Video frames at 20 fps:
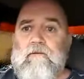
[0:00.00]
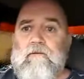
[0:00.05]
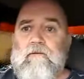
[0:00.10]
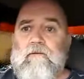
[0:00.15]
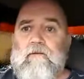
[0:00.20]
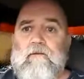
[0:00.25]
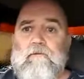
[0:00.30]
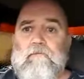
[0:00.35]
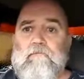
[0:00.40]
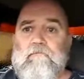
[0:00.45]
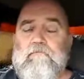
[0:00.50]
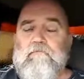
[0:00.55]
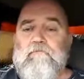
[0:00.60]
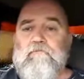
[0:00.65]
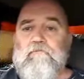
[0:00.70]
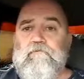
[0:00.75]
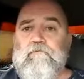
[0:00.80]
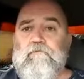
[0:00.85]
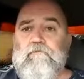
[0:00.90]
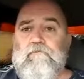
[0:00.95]
Um,
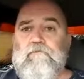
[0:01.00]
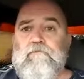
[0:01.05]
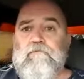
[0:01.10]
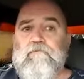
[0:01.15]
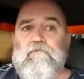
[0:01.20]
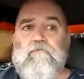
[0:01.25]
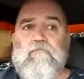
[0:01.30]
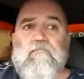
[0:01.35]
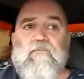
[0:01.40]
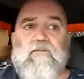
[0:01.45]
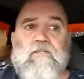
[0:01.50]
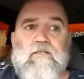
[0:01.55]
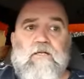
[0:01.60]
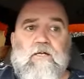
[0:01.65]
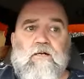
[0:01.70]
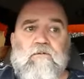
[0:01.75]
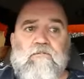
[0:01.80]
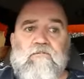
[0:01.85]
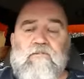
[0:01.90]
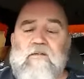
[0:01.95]

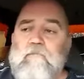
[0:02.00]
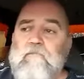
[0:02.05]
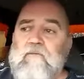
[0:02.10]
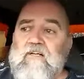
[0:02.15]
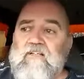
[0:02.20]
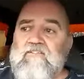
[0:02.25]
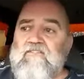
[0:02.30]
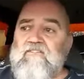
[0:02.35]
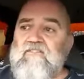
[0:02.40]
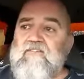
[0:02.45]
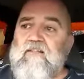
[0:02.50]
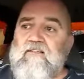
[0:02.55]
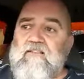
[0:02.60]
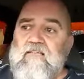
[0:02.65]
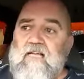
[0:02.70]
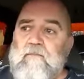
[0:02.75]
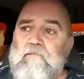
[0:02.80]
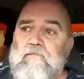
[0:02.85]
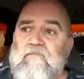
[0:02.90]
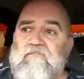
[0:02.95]
yeah, and then my the
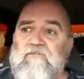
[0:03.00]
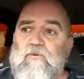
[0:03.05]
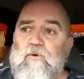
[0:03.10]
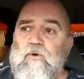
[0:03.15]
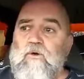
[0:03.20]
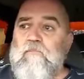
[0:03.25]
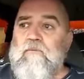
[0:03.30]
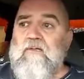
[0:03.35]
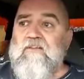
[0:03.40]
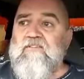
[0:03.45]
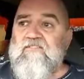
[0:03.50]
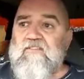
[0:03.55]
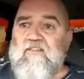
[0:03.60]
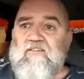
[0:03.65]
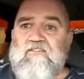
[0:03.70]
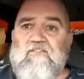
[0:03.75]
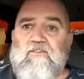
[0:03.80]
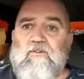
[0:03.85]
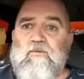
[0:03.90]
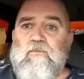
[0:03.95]
night before, my
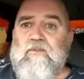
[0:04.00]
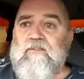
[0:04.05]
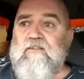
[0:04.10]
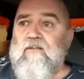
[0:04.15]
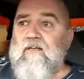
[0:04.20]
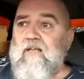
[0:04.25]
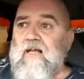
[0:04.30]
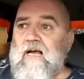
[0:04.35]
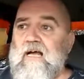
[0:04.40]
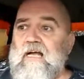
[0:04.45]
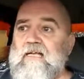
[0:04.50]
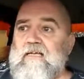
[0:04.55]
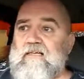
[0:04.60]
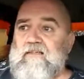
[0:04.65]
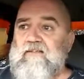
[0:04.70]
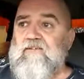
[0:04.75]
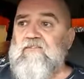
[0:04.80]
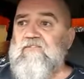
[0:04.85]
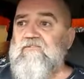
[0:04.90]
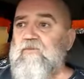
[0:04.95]
sister with the
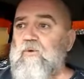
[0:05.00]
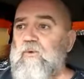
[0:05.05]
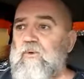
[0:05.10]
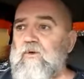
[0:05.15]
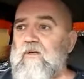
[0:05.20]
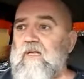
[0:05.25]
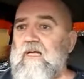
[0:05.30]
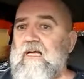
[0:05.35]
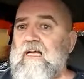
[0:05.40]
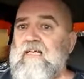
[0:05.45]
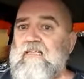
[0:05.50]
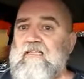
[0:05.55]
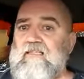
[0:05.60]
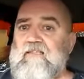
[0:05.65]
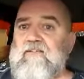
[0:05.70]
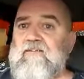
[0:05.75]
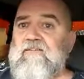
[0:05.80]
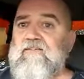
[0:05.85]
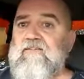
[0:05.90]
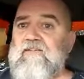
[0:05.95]
lions, four
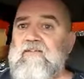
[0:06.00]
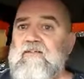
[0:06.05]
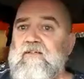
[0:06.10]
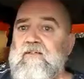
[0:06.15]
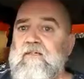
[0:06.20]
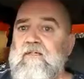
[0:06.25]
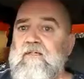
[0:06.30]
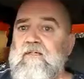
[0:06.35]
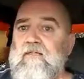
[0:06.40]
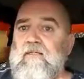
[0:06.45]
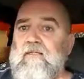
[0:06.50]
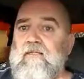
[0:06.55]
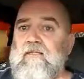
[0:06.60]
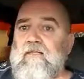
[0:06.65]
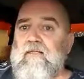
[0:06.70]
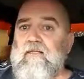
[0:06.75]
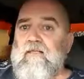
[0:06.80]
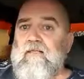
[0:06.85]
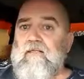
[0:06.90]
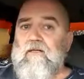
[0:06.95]
lions,
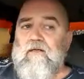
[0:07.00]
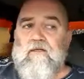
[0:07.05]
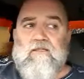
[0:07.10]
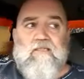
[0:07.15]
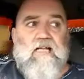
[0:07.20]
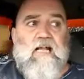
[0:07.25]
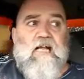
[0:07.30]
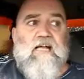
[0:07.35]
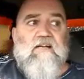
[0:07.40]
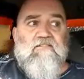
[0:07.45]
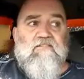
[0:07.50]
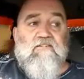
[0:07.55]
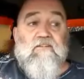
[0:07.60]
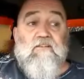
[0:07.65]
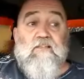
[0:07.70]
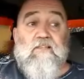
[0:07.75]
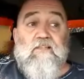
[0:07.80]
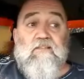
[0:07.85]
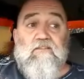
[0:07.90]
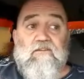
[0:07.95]

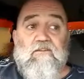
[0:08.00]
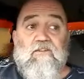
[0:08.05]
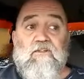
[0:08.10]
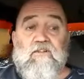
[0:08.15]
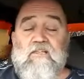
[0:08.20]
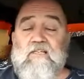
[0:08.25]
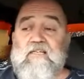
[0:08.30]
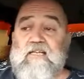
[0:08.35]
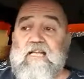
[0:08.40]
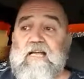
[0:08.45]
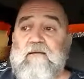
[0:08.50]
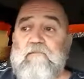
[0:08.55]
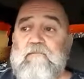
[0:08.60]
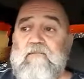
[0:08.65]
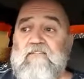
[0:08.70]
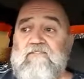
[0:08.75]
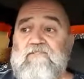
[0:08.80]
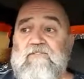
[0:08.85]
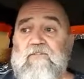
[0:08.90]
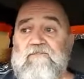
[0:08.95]
constantly looking at
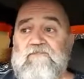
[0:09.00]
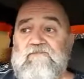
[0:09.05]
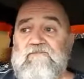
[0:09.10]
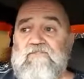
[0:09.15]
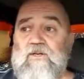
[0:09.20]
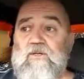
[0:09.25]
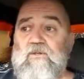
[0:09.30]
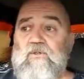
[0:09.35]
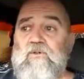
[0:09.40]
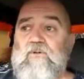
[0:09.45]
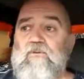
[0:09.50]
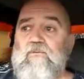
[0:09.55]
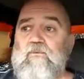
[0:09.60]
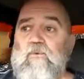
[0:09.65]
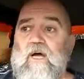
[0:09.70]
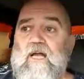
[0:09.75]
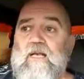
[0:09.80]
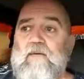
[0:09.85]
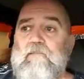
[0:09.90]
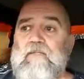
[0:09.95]
me for food,
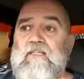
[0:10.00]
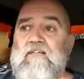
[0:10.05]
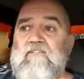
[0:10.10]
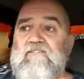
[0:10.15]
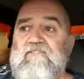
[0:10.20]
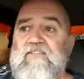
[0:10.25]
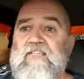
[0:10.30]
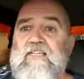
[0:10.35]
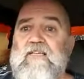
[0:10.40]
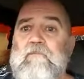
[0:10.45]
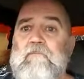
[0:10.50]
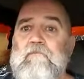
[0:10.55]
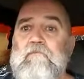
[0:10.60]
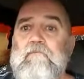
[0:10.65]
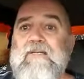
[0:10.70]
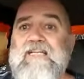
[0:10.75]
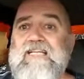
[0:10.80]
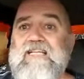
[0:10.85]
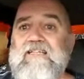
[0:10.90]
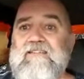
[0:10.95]
wanting me to feed
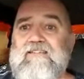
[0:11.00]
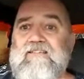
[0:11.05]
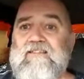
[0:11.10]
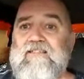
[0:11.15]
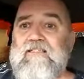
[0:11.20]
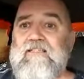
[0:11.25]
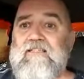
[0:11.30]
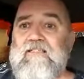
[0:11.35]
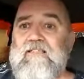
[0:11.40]
them meat.